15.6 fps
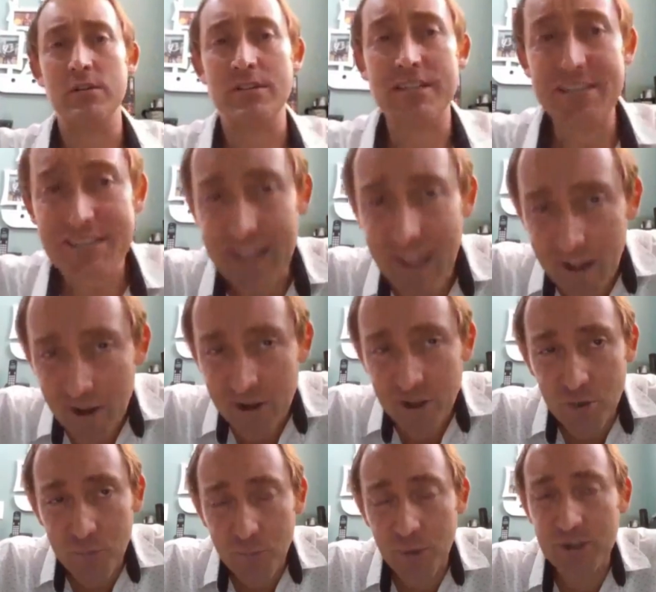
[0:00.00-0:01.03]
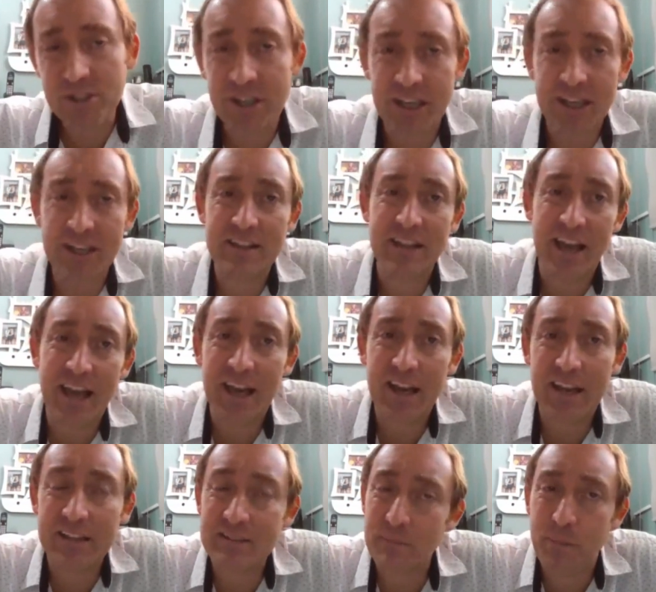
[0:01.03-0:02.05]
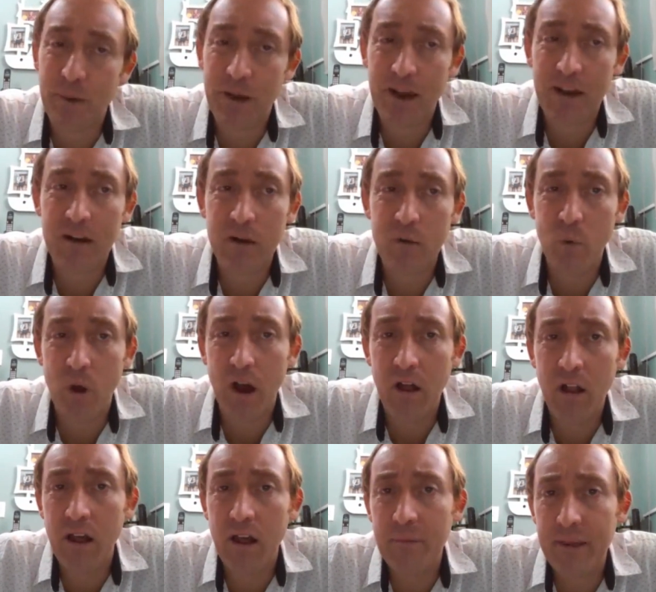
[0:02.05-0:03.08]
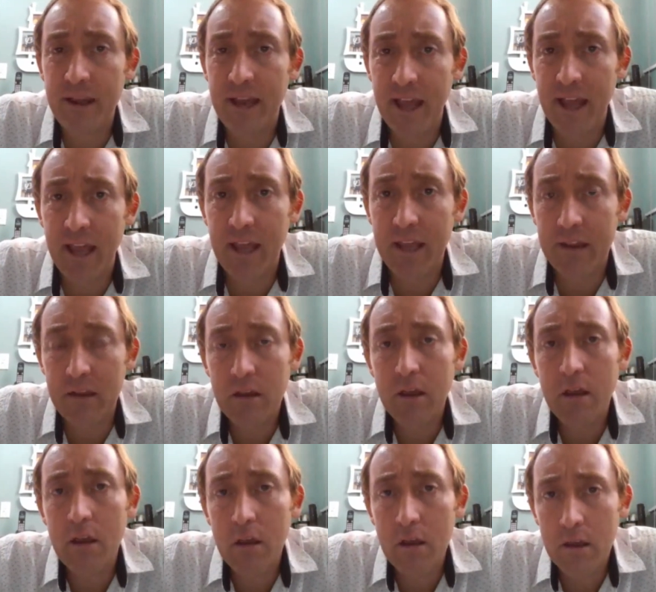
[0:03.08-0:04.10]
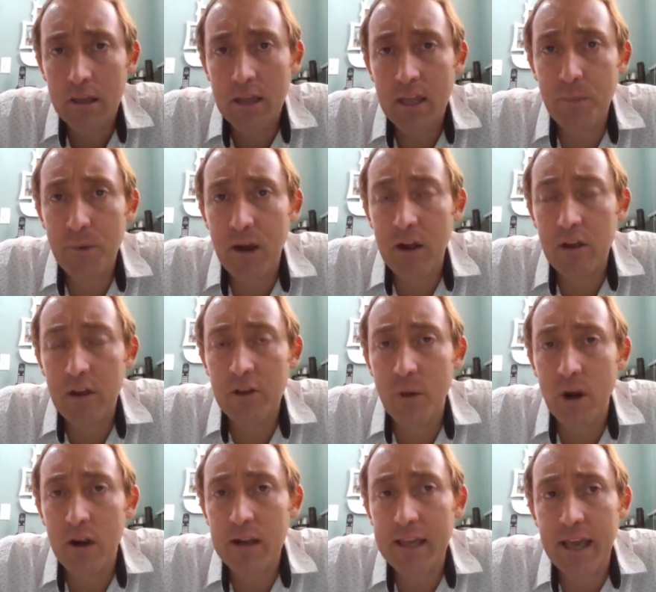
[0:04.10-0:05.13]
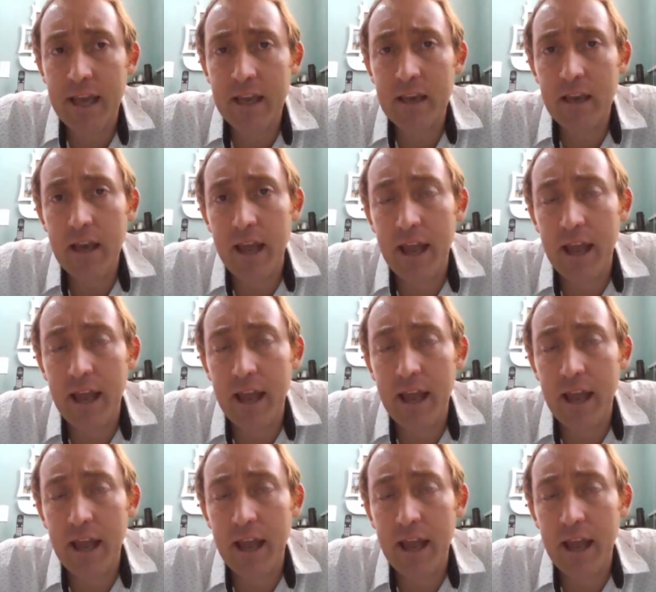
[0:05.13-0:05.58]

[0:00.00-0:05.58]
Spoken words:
So as a seller, you appreciate that. And as a buyer, well, I mean, hey, keep your eye on the market.